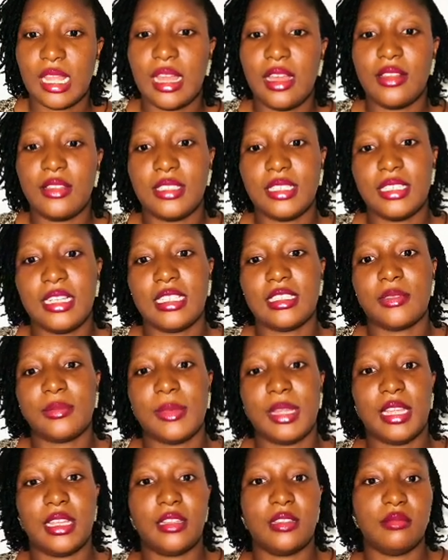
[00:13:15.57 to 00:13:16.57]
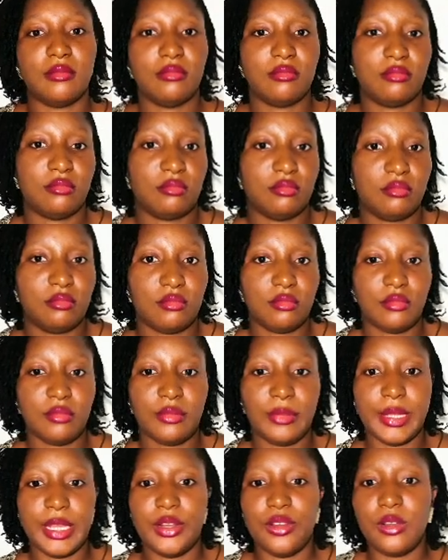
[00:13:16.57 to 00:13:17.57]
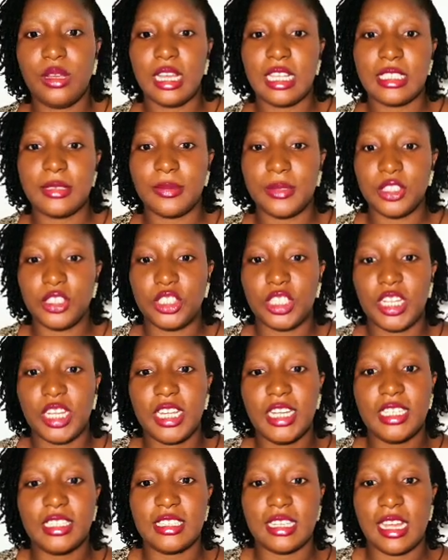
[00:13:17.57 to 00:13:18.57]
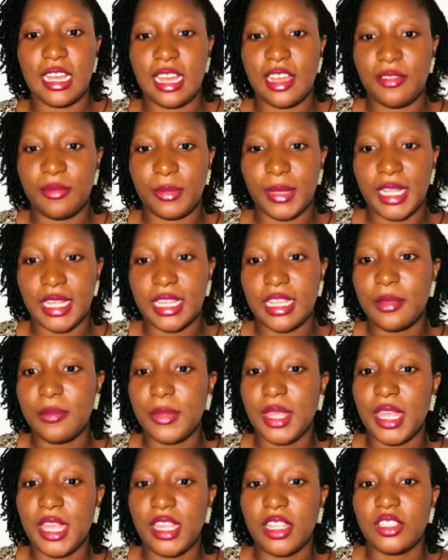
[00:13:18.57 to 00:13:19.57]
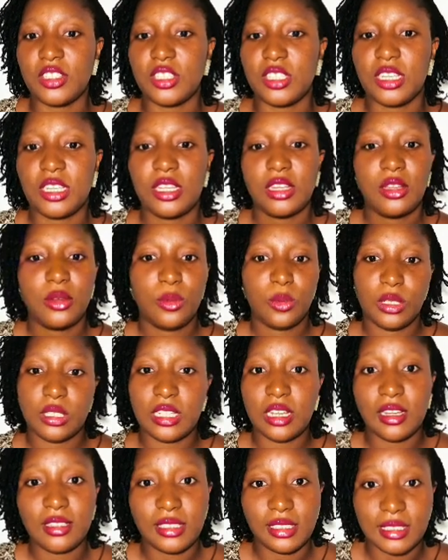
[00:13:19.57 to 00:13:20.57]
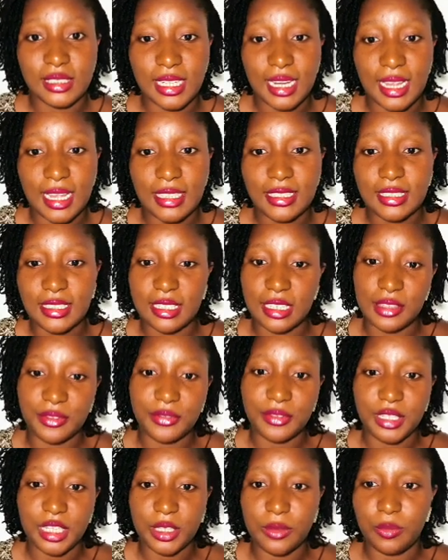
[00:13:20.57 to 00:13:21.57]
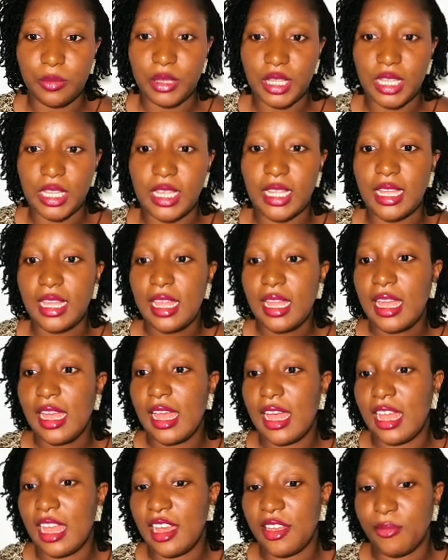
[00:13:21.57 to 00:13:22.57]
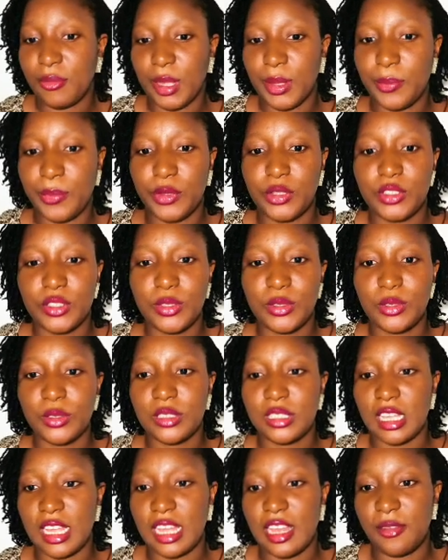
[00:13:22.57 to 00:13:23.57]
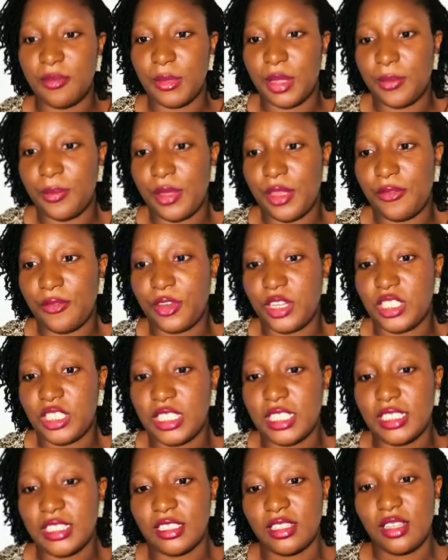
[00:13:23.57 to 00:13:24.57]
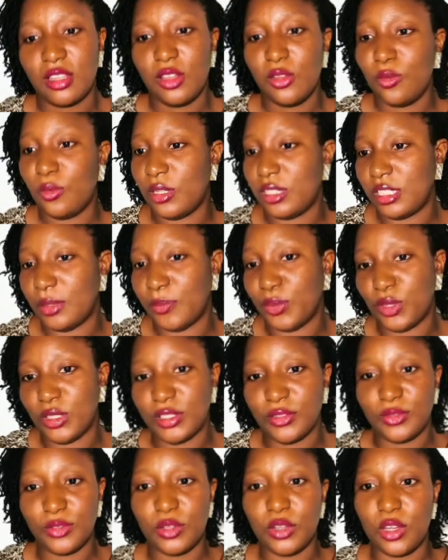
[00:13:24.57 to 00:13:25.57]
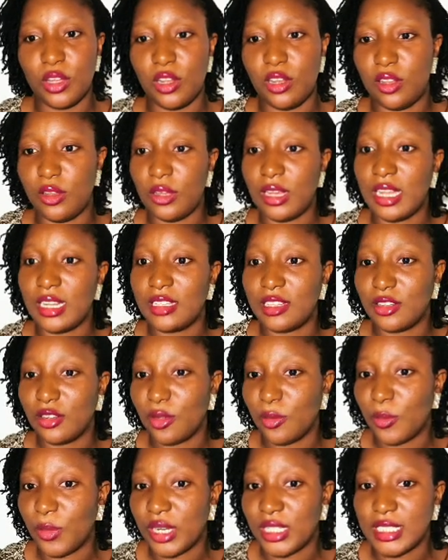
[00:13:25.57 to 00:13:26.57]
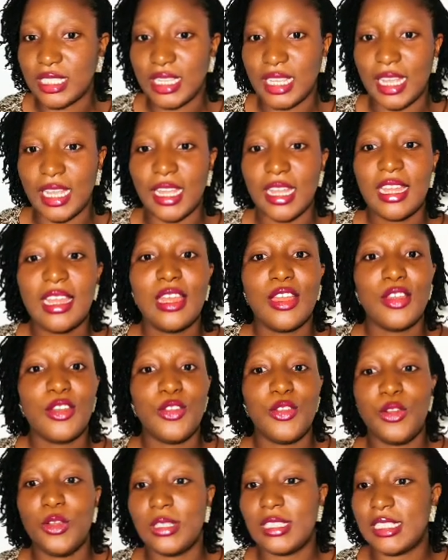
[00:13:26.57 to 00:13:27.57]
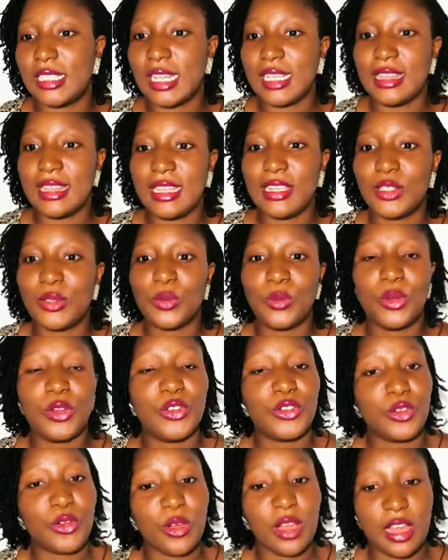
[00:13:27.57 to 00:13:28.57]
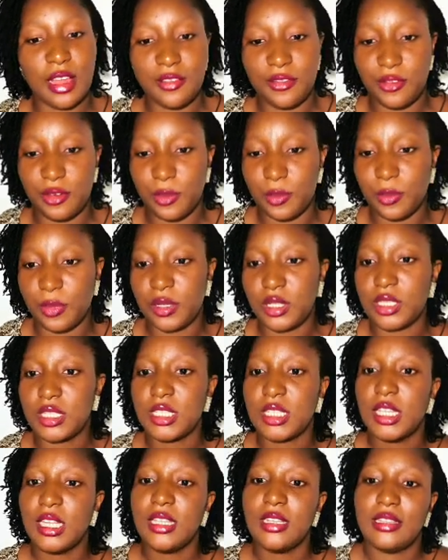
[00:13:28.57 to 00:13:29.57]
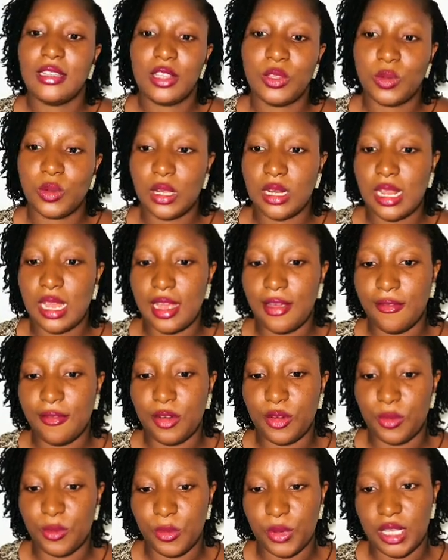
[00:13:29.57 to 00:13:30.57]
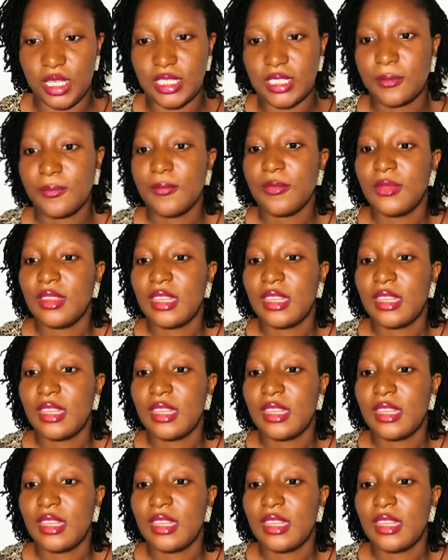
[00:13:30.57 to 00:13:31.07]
I'll see that my menu has been changed. I have my image without the text if need be. I have my bottles, I have my beverages with a beautiful color and the numbers here. Note that this one don't have numbers, this one have numbers.